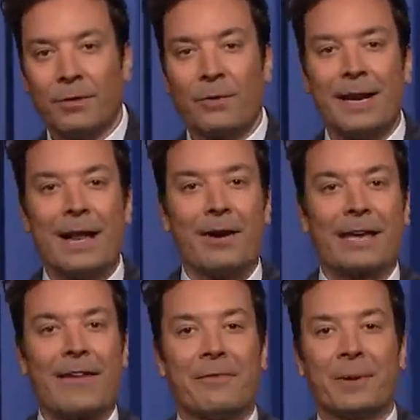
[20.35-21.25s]
right now,
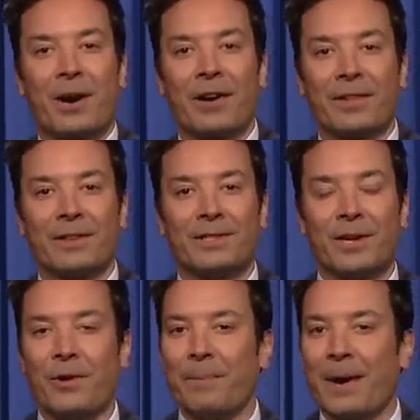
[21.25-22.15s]
Kevin McCarthy is
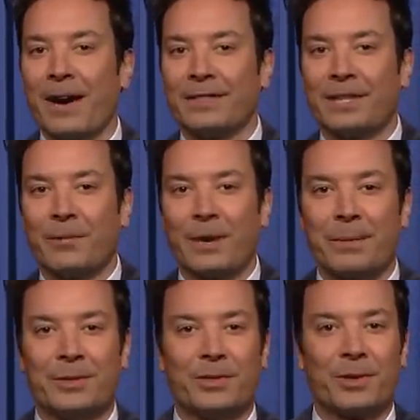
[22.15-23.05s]
so embarrassed, he went
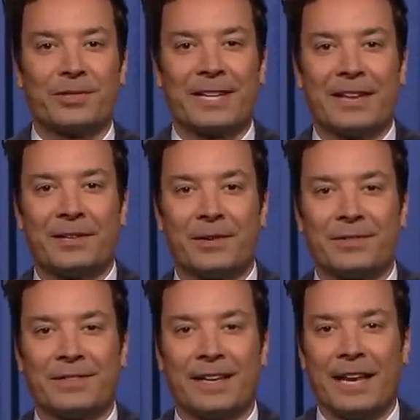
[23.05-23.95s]
up to George Santos
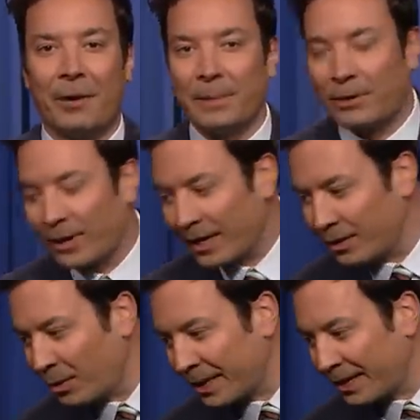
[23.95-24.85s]
and said, Help me create a
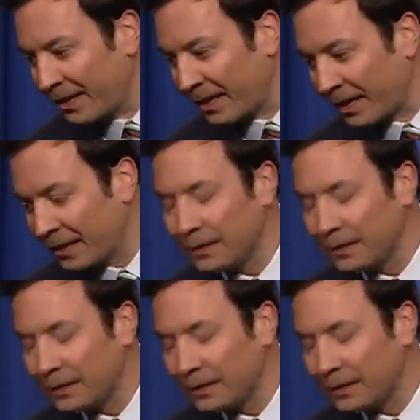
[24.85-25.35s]
new identity.